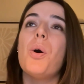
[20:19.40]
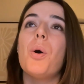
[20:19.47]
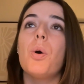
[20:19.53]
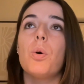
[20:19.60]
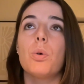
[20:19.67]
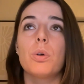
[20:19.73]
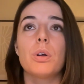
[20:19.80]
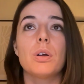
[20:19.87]

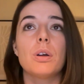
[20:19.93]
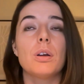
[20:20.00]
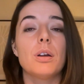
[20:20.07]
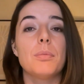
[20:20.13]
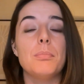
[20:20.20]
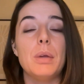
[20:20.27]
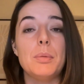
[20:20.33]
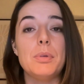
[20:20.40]

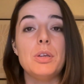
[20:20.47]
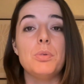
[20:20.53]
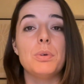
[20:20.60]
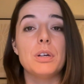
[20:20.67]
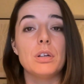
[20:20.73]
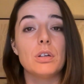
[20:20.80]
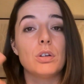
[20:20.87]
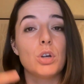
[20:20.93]
or maybe you
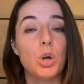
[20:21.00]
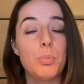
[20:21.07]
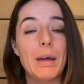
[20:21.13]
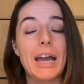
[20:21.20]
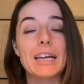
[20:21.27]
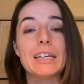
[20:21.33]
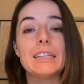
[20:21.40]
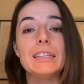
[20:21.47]
want to go
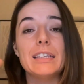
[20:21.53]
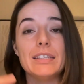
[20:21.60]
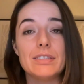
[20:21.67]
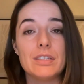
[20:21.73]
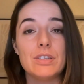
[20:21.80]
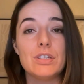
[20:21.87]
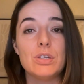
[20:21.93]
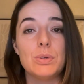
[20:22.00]
back and
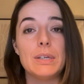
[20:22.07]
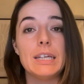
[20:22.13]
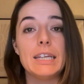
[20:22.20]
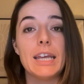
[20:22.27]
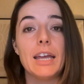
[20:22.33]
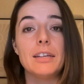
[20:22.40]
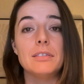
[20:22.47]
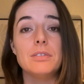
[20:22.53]
listen to it
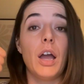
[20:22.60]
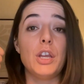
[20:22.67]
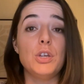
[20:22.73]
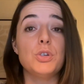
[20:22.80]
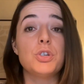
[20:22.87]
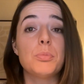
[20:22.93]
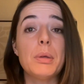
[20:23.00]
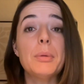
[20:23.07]
again. You
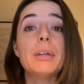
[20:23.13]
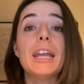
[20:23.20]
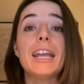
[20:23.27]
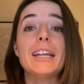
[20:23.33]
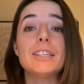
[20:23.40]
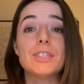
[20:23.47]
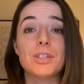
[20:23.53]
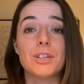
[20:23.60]
should be able to
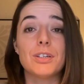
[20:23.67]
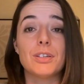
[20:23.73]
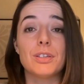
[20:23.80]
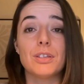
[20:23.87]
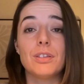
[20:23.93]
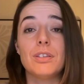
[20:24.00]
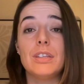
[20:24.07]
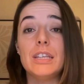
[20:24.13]
answer
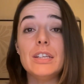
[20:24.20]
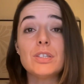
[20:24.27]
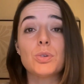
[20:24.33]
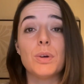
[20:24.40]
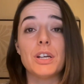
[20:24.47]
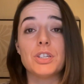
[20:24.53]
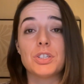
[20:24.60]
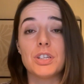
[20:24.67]
these
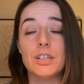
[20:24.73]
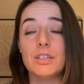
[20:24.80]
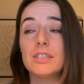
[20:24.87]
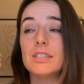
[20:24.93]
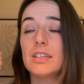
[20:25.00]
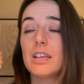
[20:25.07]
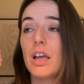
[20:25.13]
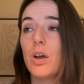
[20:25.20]

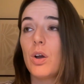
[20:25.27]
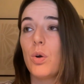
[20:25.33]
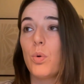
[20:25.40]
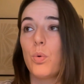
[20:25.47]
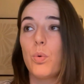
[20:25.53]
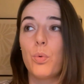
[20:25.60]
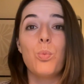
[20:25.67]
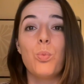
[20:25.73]
questions.
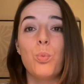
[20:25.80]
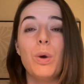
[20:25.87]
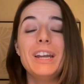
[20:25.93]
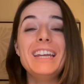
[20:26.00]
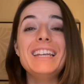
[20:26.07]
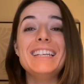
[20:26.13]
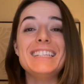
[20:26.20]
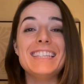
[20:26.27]
What
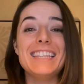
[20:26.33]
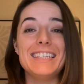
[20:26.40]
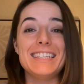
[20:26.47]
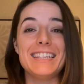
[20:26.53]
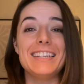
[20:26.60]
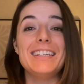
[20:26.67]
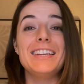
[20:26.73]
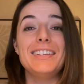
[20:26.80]
is the
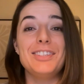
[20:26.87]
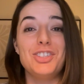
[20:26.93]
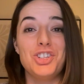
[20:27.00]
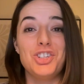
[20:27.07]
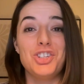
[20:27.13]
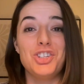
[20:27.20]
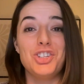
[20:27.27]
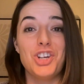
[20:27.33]
tendon's
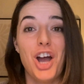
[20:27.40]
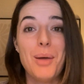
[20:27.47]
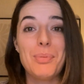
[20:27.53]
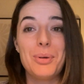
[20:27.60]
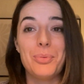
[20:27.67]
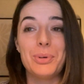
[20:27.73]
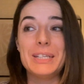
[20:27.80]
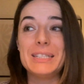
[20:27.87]
job?
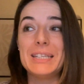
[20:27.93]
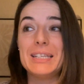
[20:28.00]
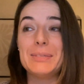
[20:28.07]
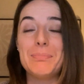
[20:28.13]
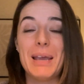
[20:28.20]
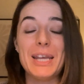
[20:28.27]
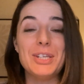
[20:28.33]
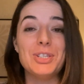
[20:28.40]
What is its
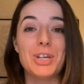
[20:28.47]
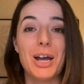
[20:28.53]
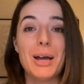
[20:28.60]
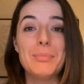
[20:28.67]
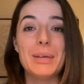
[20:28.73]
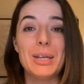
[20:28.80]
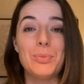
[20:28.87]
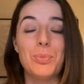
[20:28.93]
main job?
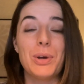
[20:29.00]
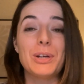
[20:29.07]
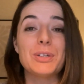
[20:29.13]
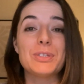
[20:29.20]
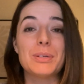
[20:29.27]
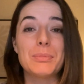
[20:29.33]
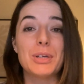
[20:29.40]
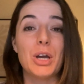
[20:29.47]
And what are
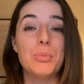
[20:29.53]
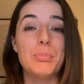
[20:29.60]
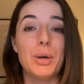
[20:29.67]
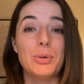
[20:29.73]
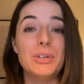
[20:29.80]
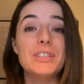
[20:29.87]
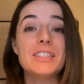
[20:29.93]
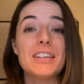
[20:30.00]
some
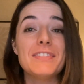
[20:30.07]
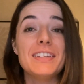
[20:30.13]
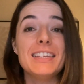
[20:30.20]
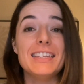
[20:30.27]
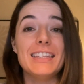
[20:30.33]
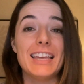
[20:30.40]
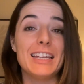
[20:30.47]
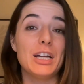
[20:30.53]
components of it
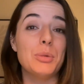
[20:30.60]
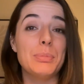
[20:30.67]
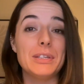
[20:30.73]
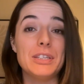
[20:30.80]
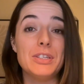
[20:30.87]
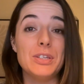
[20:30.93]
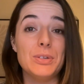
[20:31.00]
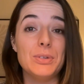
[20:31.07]
that help it to
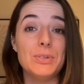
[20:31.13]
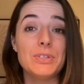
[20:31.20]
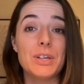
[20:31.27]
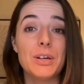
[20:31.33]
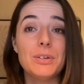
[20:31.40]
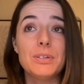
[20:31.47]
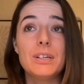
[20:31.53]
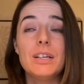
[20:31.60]
do so?